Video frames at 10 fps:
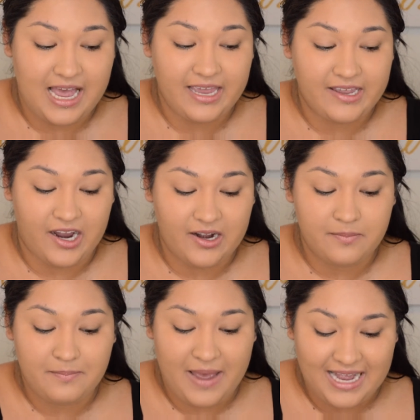I got
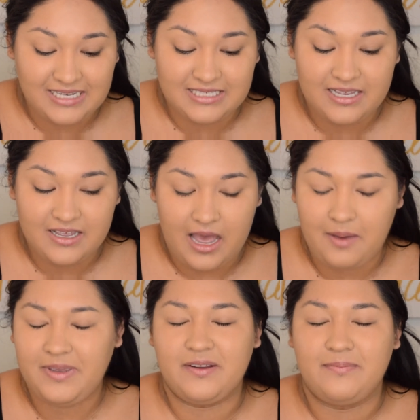
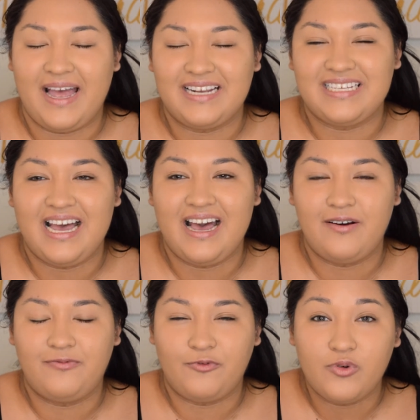
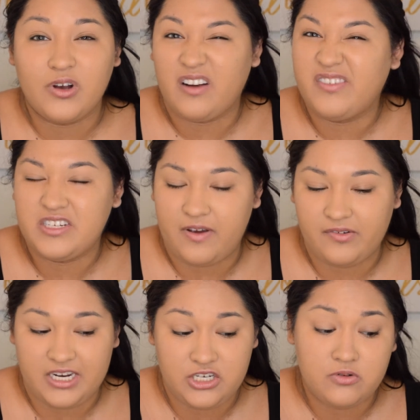a full coverage
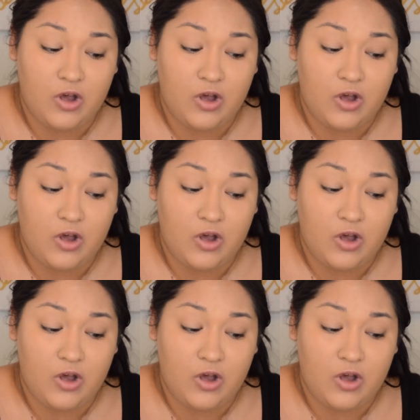foundation.